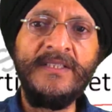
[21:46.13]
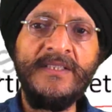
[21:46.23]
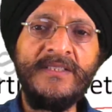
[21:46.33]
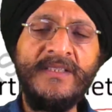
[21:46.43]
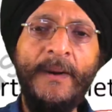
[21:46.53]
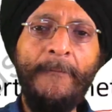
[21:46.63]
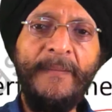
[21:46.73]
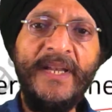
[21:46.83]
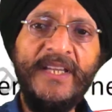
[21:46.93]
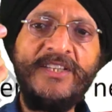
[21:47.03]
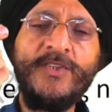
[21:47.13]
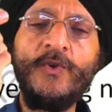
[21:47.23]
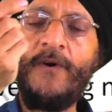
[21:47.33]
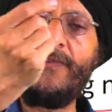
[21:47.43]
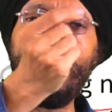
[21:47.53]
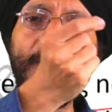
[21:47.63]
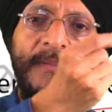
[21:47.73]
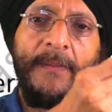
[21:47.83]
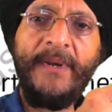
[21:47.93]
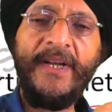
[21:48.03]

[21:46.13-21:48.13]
some malicious software may be